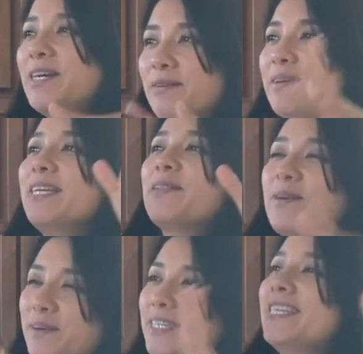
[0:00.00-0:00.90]

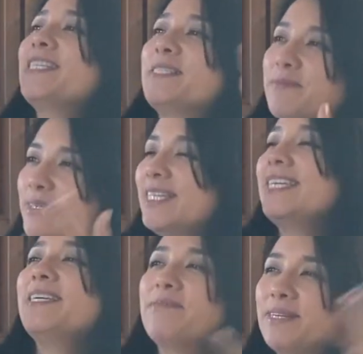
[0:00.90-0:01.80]
glorious,
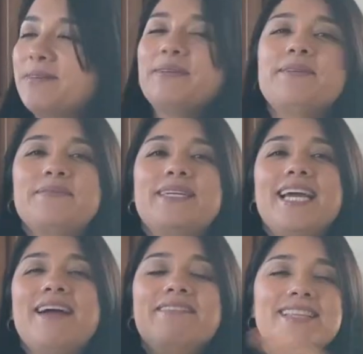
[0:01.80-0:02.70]

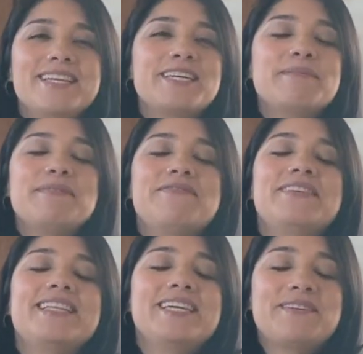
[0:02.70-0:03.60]
everything. You're going to be
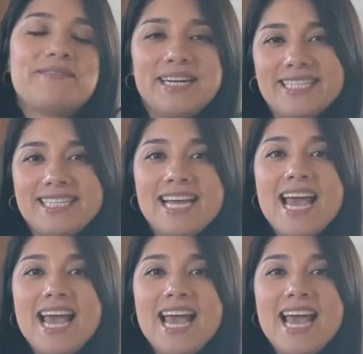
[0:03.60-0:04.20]
feeling great.